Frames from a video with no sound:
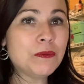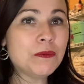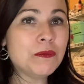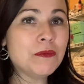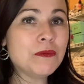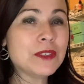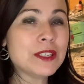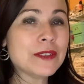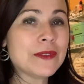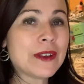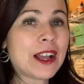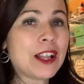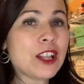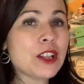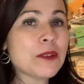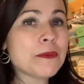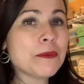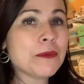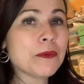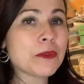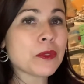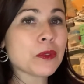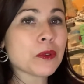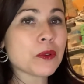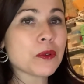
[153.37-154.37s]

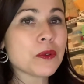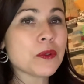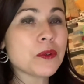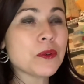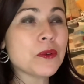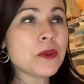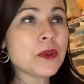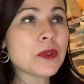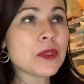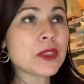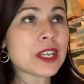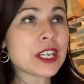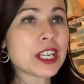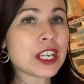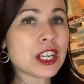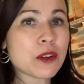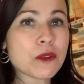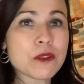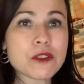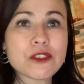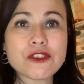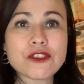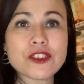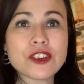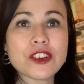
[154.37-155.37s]
developed through the
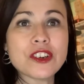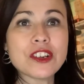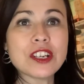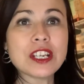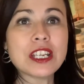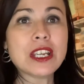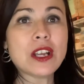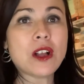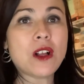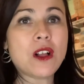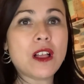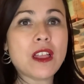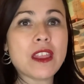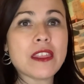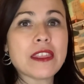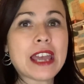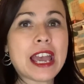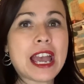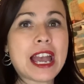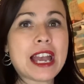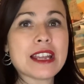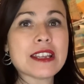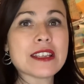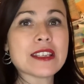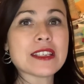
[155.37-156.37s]
hero's journey, all
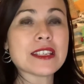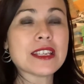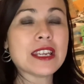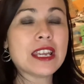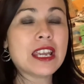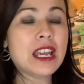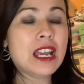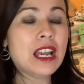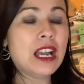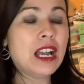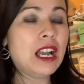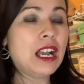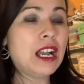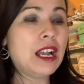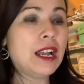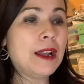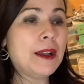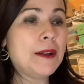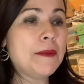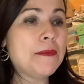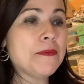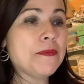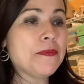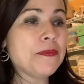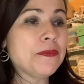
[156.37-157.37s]
that,
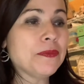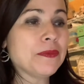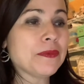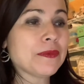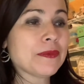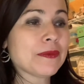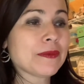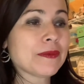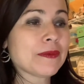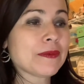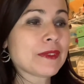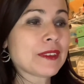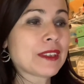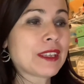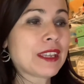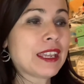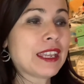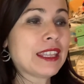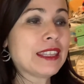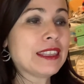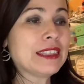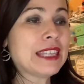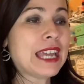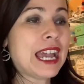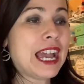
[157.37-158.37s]

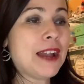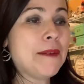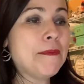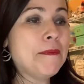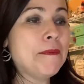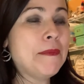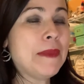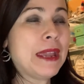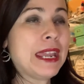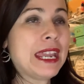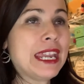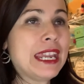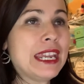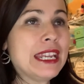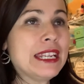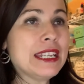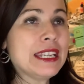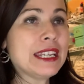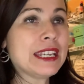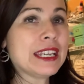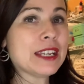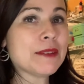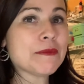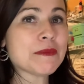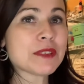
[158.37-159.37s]
that made
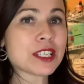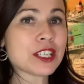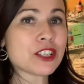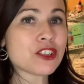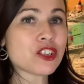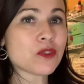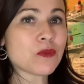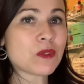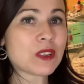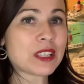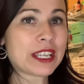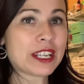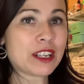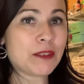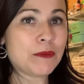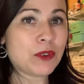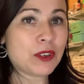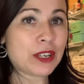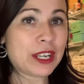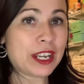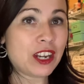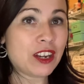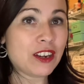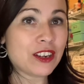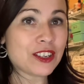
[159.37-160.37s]
him such a relatable
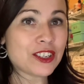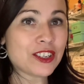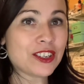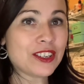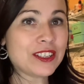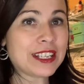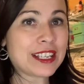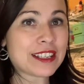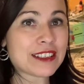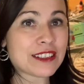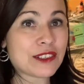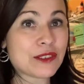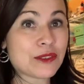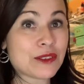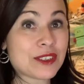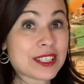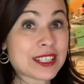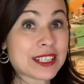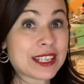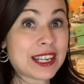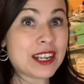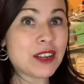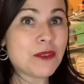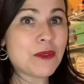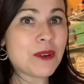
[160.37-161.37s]
character, and that's Luke
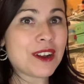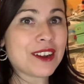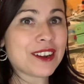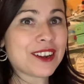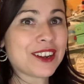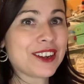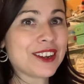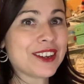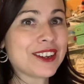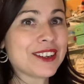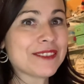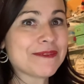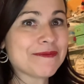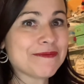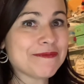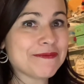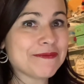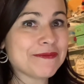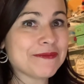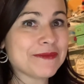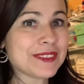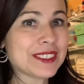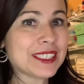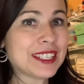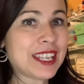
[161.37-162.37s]
Skywalker.
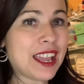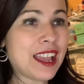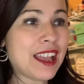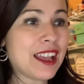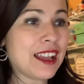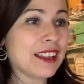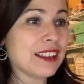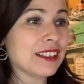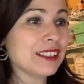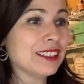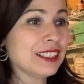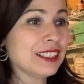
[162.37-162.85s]
Yeah,